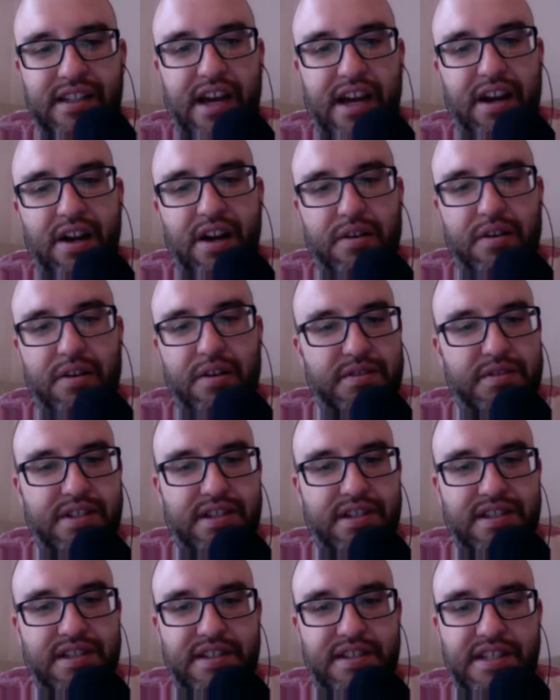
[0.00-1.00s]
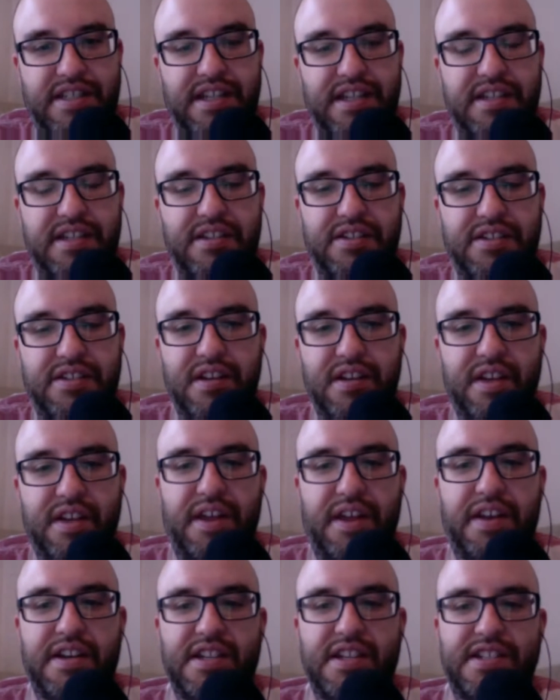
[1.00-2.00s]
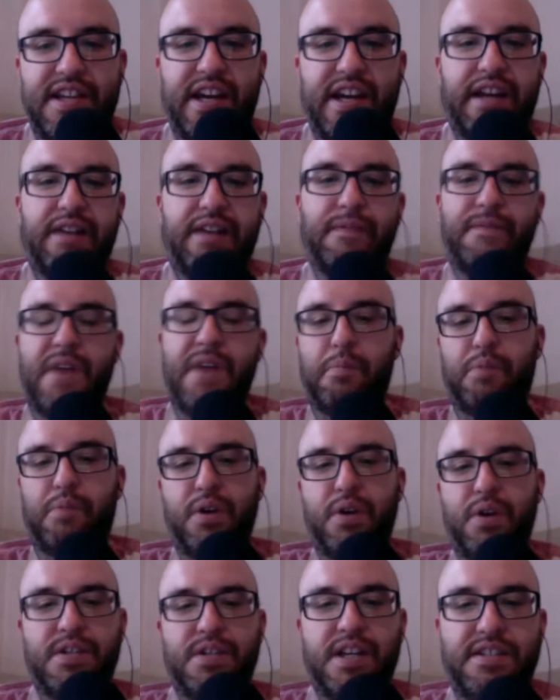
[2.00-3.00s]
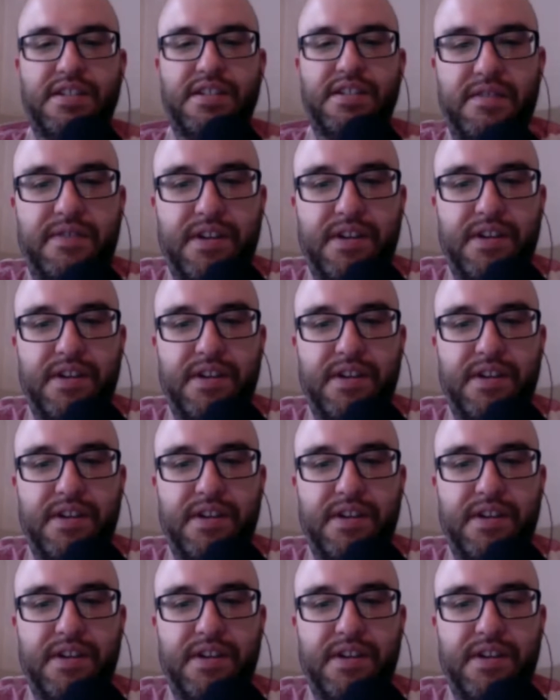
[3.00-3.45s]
got hosed and just like didn't, and then just like fake protested for.